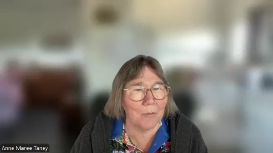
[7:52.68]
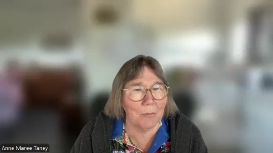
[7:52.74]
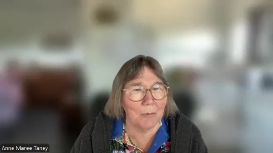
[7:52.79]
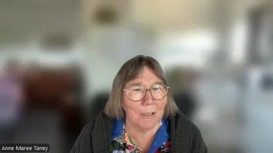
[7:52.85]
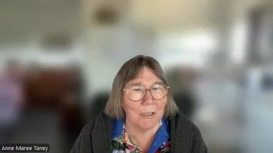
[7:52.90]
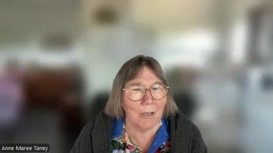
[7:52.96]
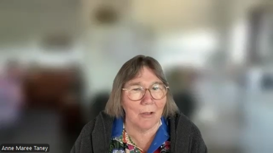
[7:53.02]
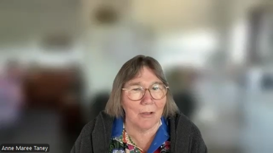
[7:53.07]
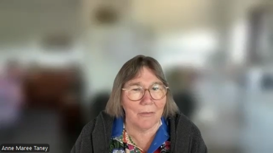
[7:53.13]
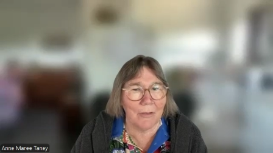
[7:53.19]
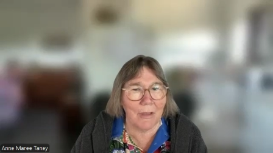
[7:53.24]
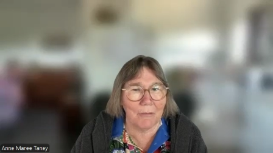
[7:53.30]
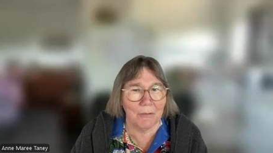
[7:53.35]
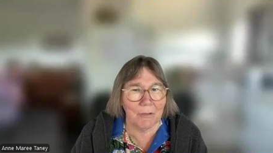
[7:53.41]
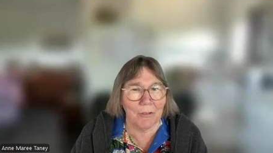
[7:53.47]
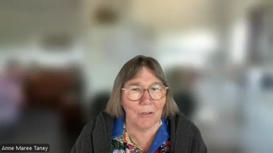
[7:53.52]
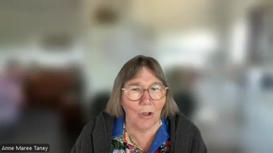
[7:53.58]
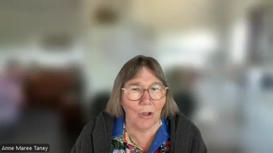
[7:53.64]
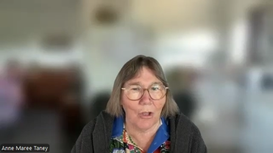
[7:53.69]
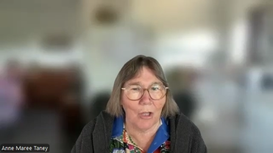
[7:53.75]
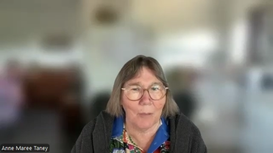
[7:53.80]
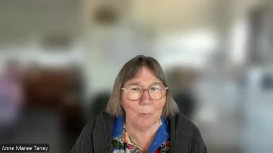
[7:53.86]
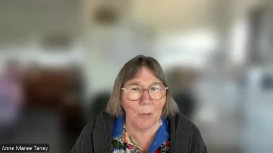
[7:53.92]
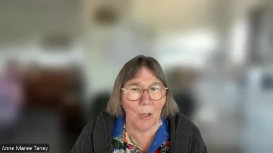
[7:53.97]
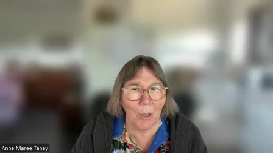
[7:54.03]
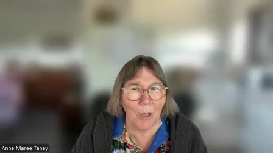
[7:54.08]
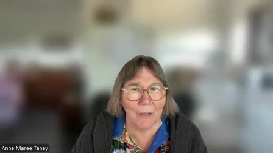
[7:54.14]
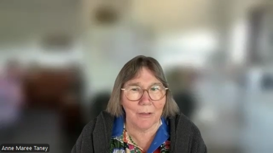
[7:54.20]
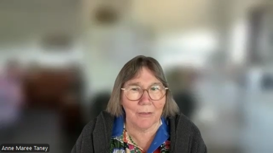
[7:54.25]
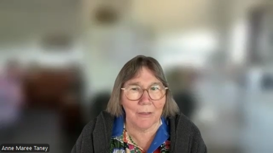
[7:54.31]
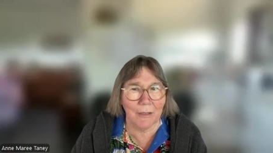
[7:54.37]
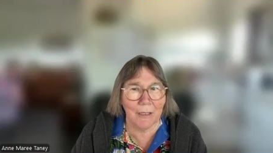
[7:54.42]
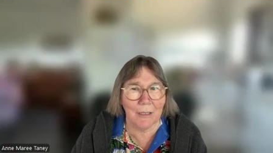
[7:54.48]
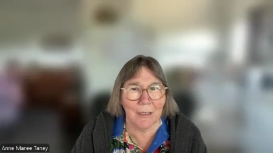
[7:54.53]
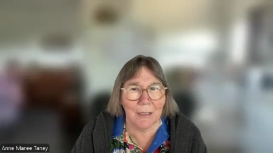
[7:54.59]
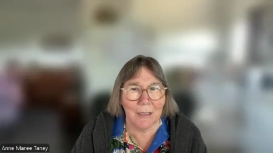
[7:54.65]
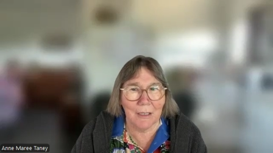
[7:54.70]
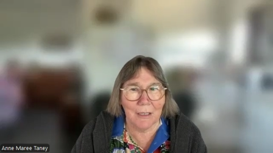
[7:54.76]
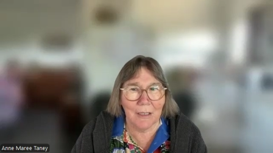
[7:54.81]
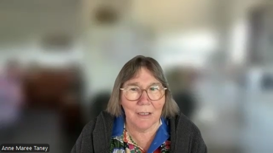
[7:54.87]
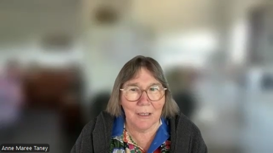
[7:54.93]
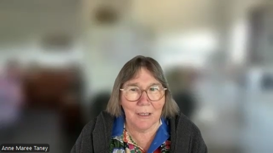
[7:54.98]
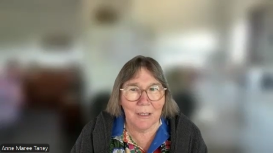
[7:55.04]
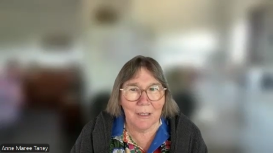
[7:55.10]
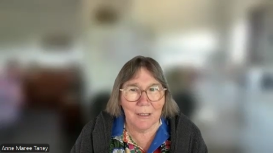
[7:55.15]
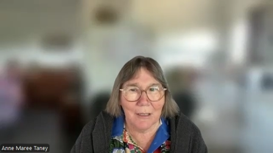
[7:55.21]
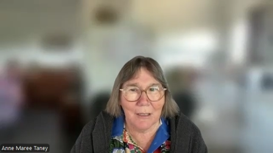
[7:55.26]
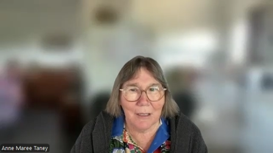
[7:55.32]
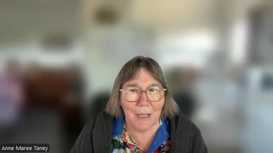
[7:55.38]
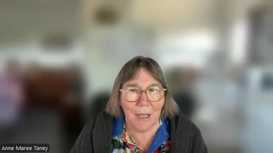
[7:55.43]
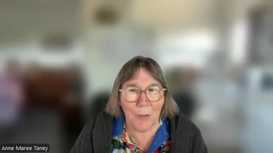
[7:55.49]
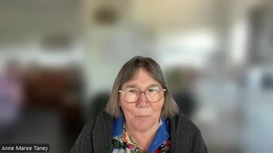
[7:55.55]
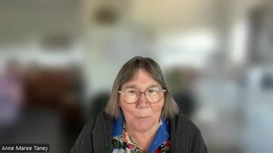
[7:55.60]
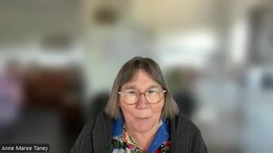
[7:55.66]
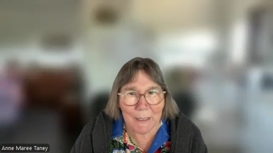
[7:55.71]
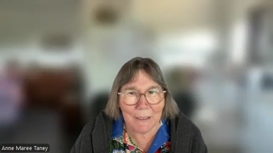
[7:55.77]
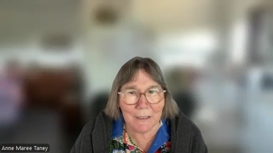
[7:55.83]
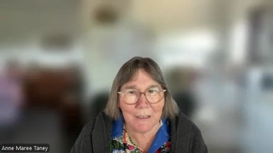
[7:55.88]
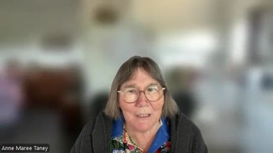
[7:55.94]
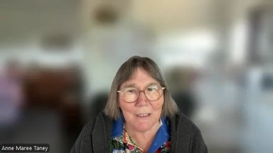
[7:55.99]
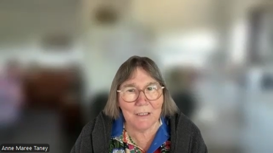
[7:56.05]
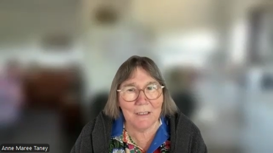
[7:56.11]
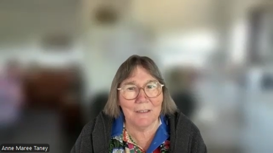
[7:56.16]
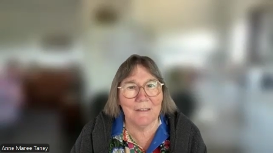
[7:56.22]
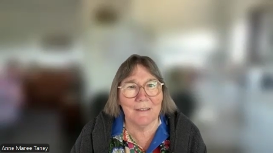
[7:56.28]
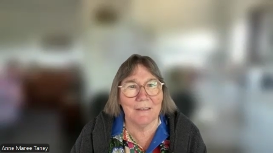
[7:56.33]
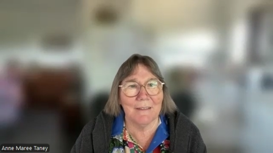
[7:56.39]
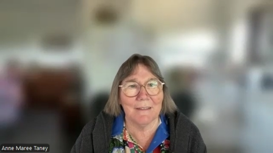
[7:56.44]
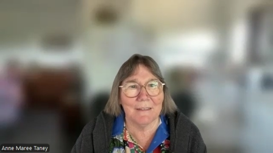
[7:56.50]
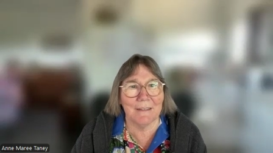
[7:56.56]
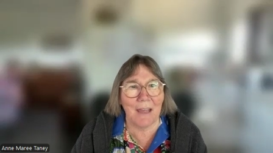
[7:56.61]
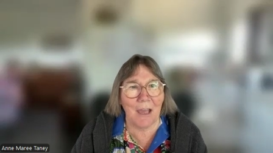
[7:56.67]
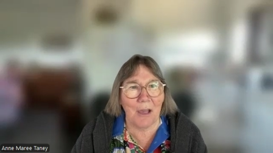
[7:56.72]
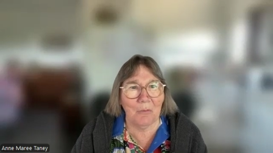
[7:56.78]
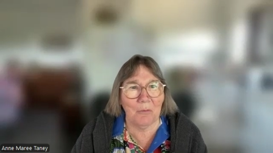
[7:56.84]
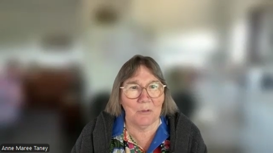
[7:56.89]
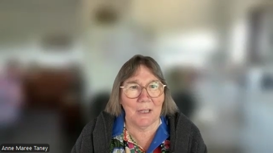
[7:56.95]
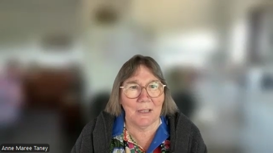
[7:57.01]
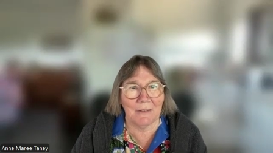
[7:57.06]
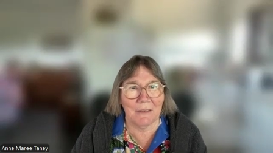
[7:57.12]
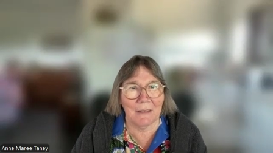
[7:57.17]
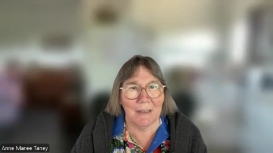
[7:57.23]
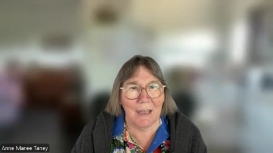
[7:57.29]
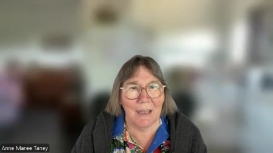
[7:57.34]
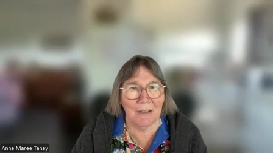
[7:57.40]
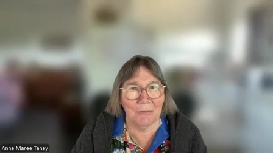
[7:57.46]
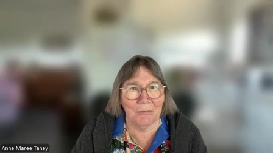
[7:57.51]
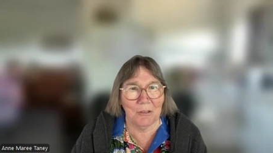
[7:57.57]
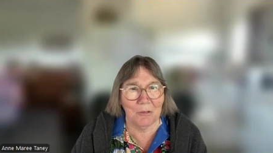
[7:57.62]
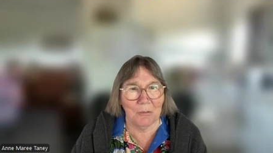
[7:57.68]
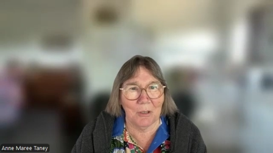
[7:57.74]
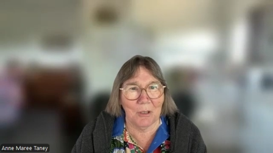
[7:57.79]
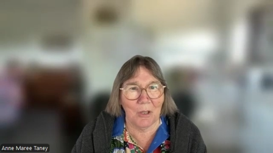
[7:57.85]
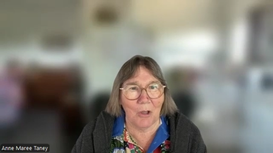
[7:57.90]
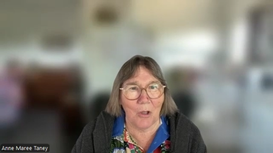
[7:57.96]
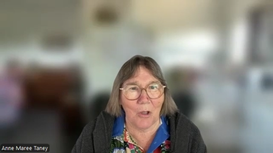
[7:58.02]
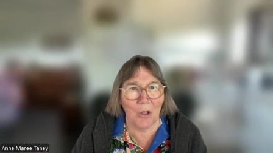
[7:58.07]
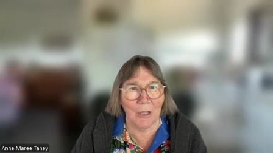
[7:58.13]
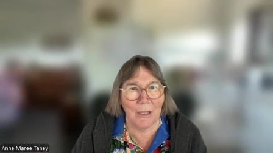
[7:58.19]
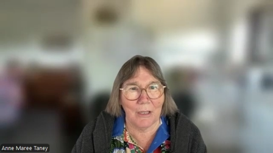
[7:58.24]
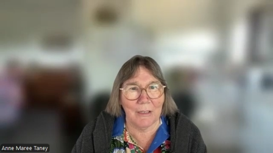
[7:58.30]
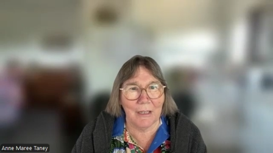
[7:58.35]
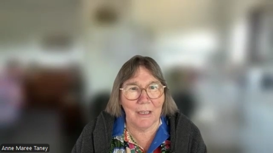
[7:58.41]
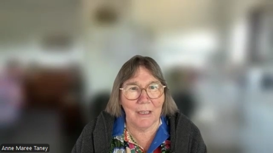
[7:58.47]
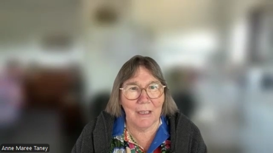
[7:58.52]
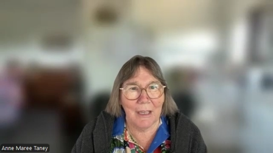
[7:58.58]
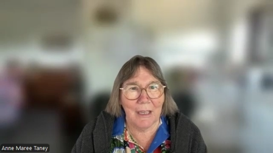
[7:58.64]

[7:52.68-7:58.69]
to realize over time, like the opinions and stuff doesn't have to align.